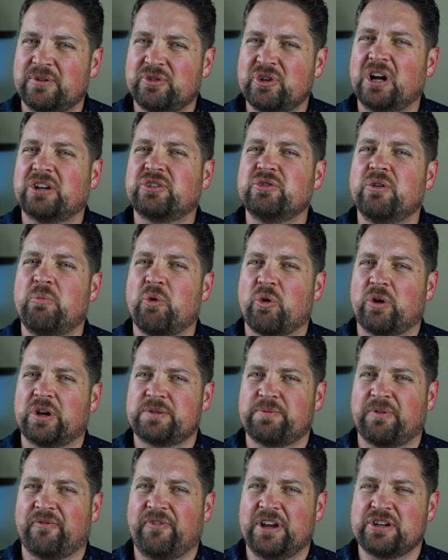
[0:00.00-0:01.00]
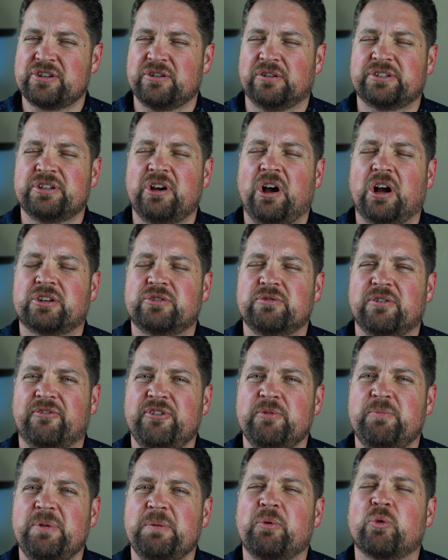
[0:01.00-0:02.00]
Talk to a mortgage professional, talk to a
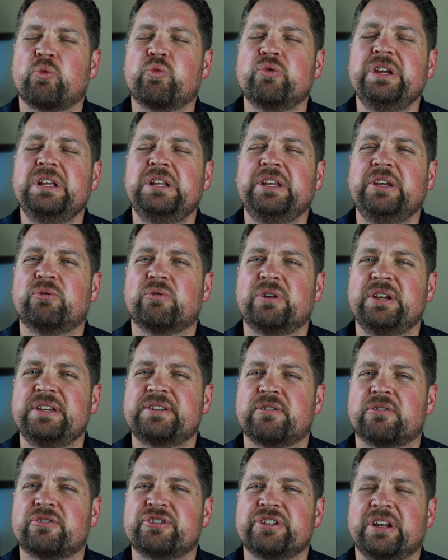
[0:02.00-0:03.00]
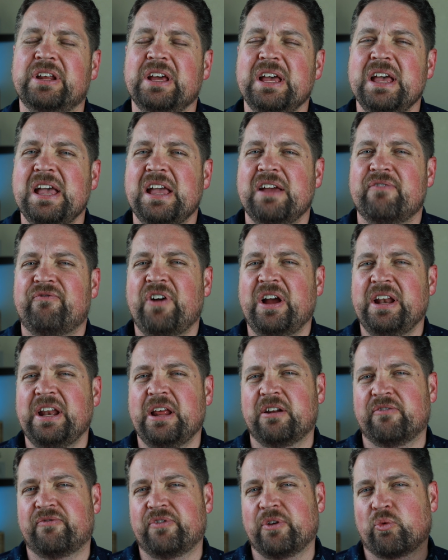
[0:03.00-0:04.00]
few people, really research it and find
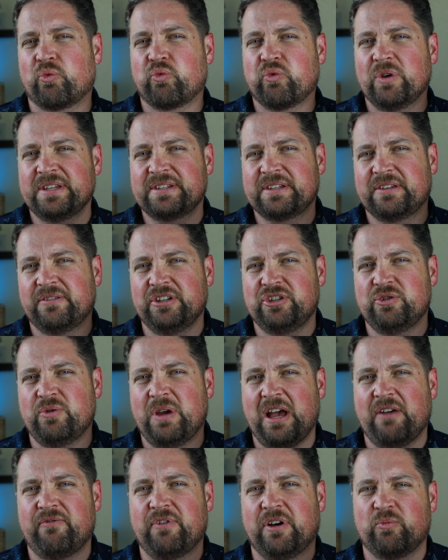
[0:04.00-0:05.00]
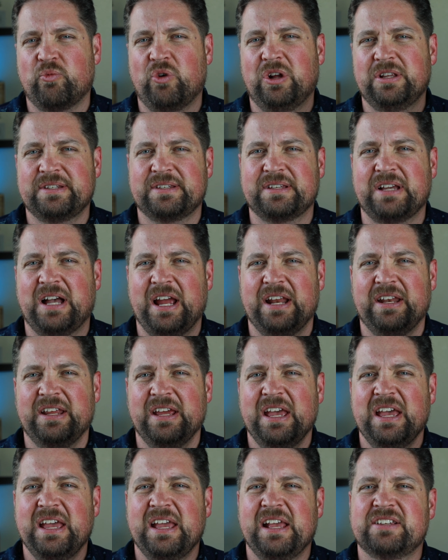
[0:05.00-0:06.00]
out if the risk that you have on one side
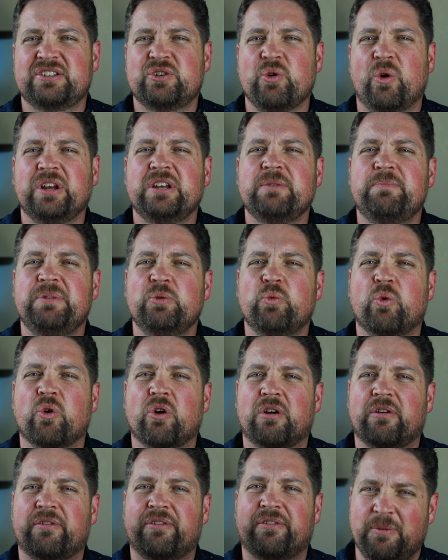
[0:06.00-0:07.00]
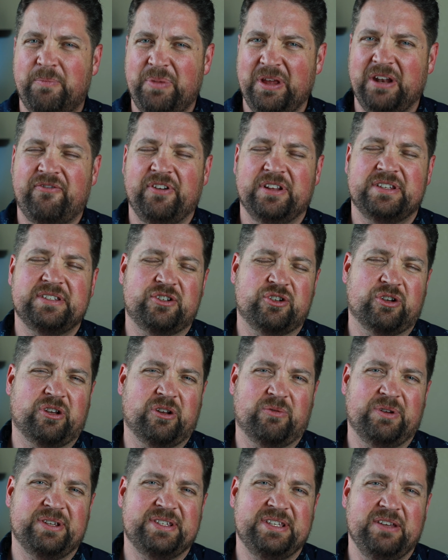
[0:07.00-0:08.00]
is going to be worth the benefits that you're
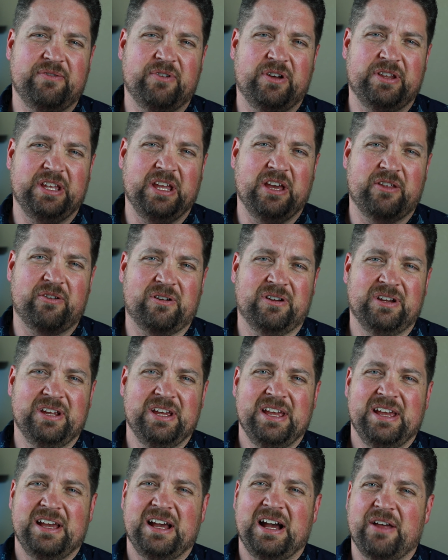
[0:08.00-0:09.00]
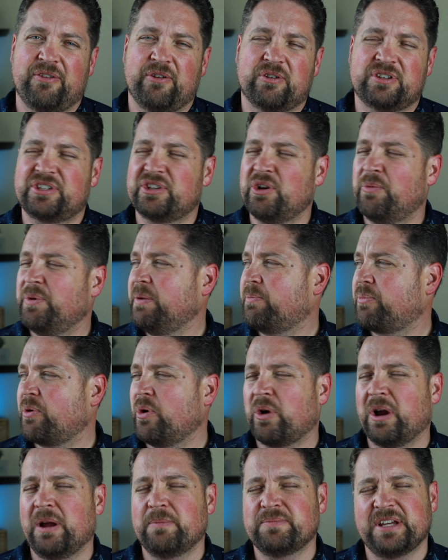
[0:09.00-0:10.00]
going to receive on the other. There's so many
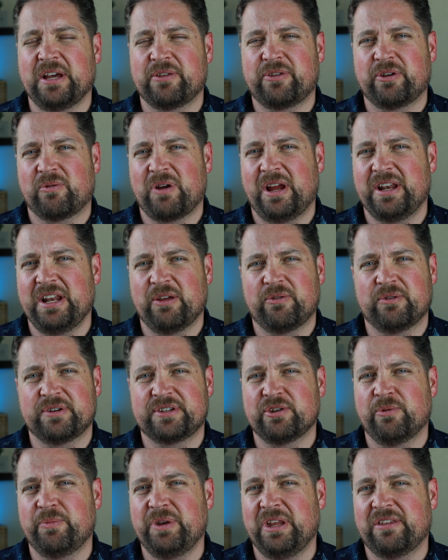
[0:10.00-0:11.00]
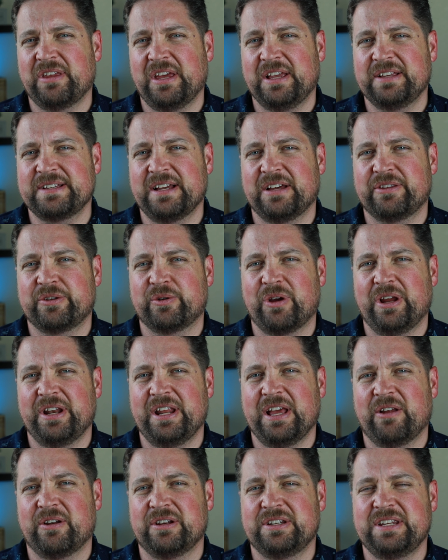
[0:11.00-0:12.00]
programs out there right now, there's so many things out there right
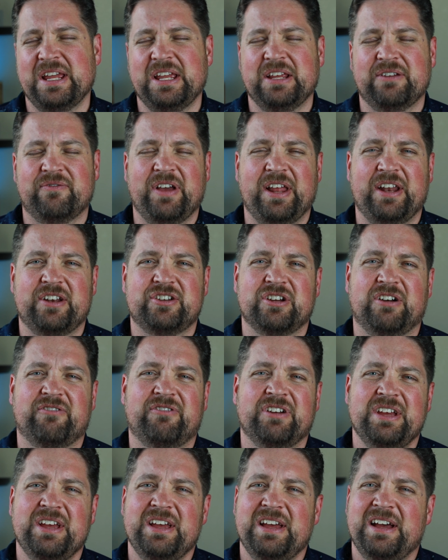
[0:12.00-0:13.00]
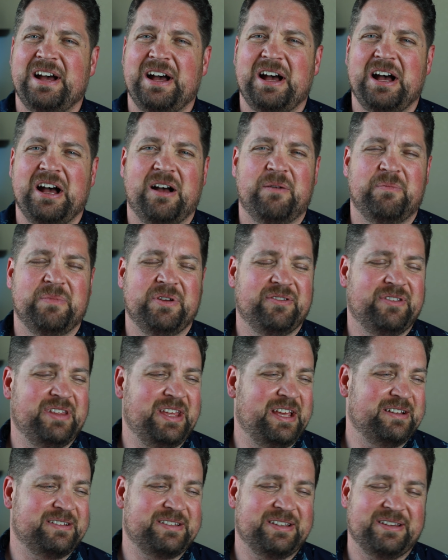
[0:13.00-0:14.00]
now to take advantage of
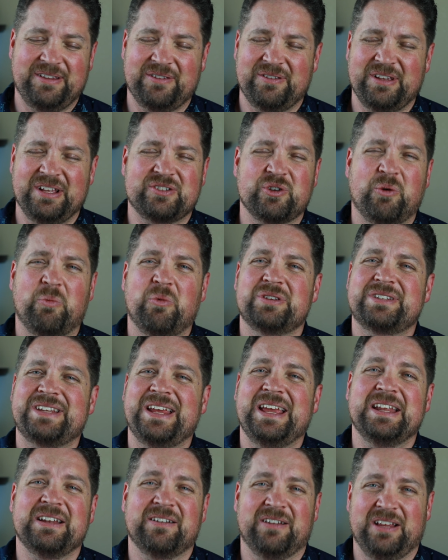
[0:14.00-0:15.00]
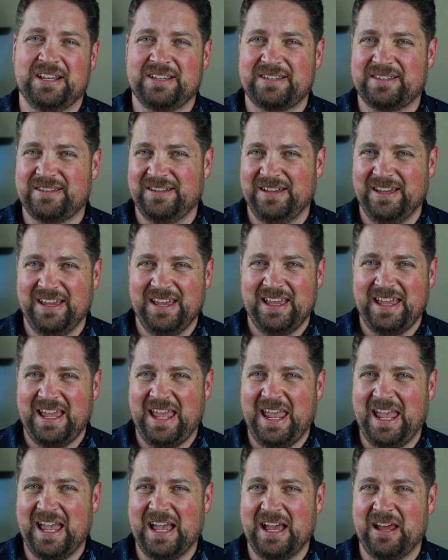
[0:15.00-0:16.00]
that it's almost endless.
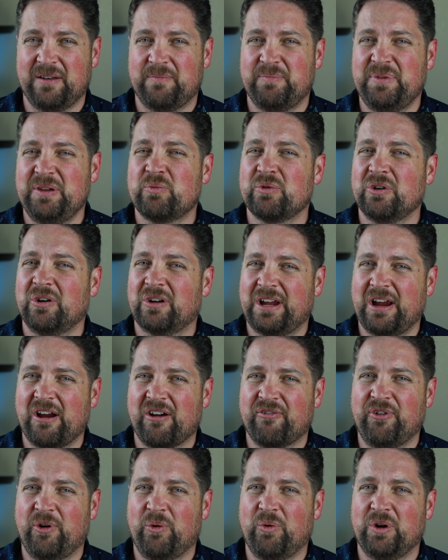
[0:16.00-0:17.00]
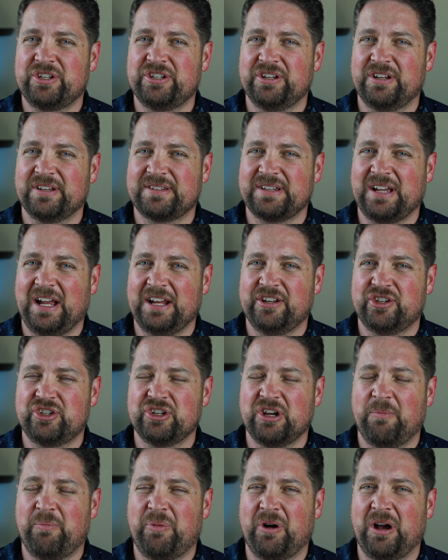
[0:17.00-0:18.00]
And be real careful what you decide to
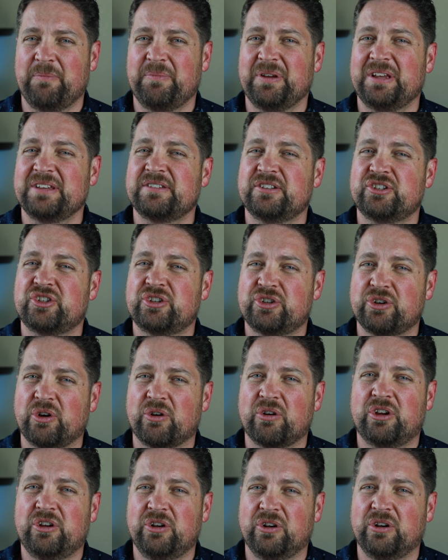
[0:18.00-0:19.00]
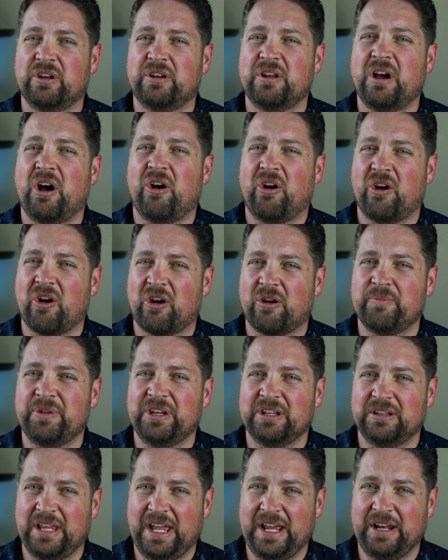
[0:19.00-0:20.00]
jump on because it sure could harm
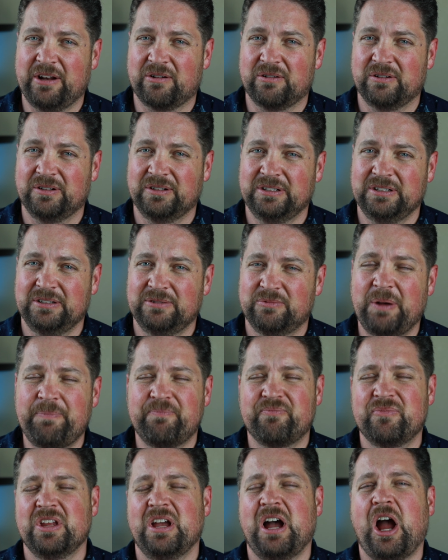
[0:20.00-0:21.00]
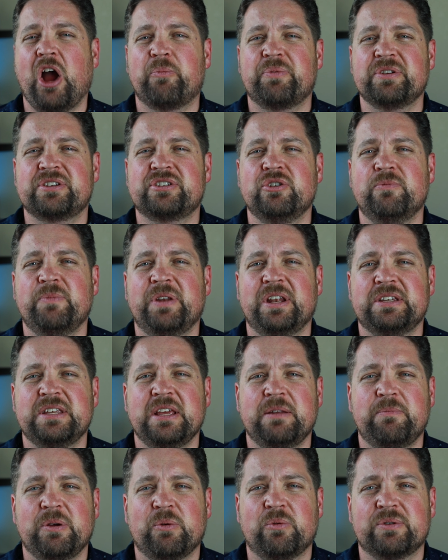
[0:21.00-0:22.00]
you later. Well, I hope this 2-minute
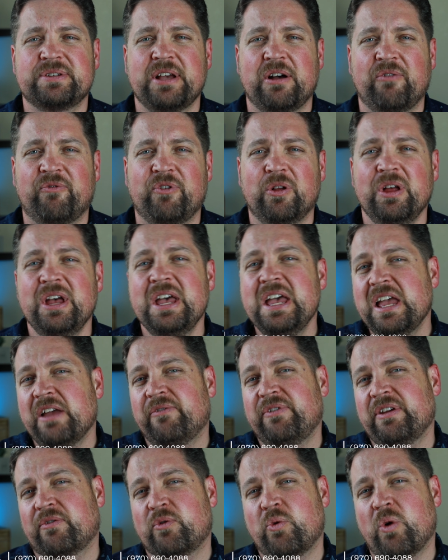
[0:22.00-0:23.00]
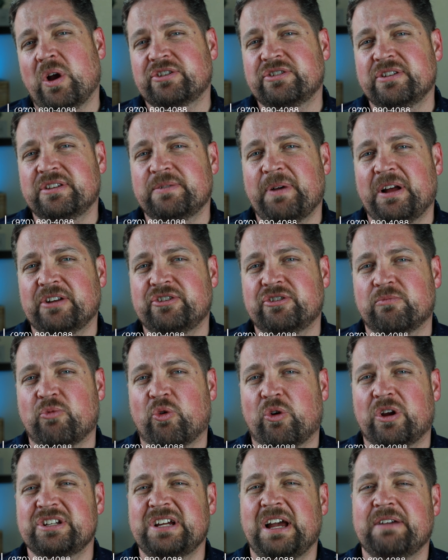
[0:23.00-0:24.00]
tidbit was helpful. If you have questions about your
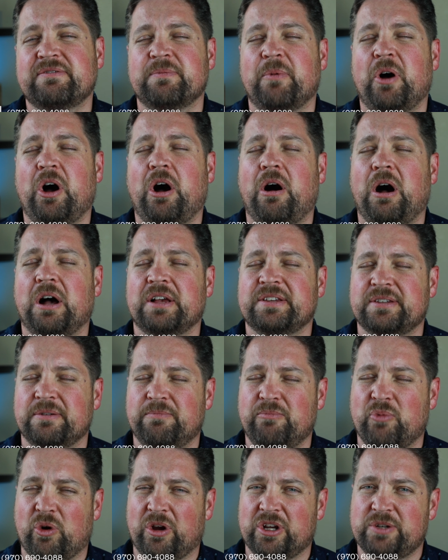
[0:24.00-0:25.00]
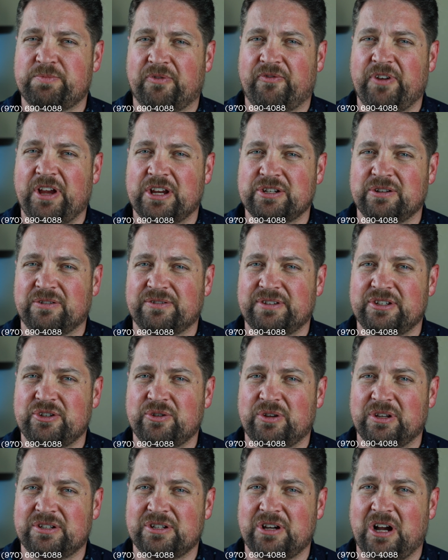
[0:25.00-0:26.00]
mortgage, I have some awesome mortgage professionals that
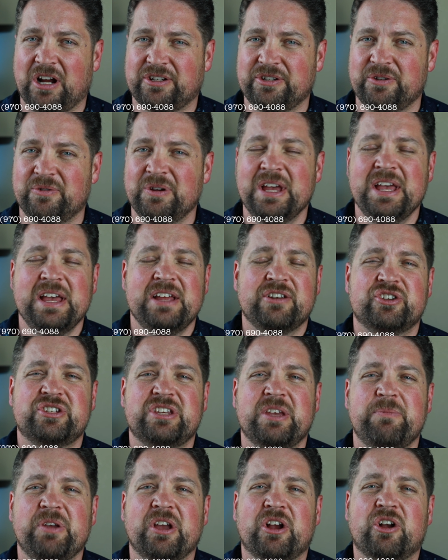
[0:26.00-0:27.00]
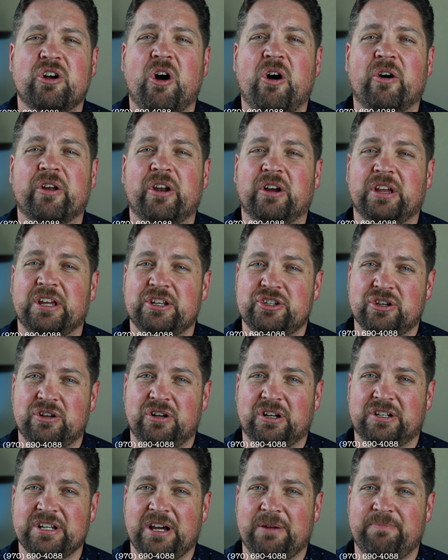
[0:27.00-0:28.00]
you can talk to. Just give me a call and I'll get you
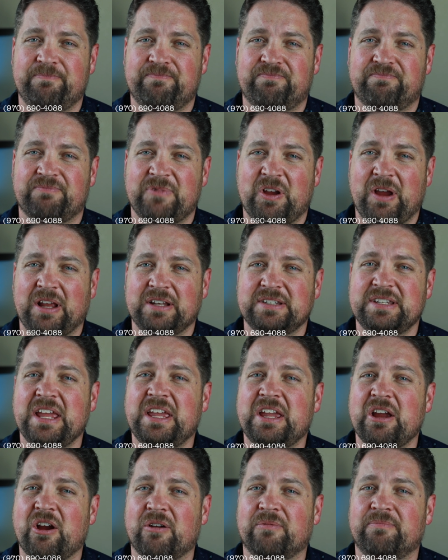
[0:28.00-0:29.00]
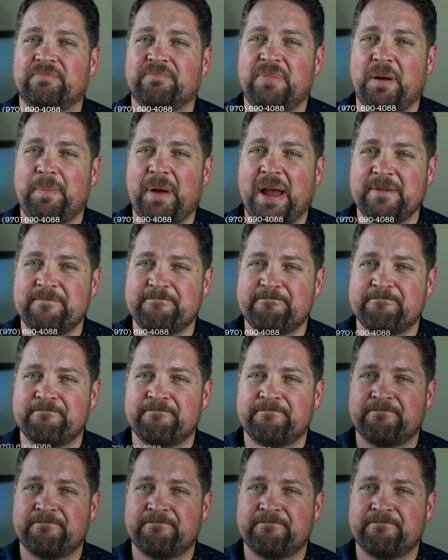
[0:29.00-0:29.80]
hooked up. All right, take care. Bye-bye.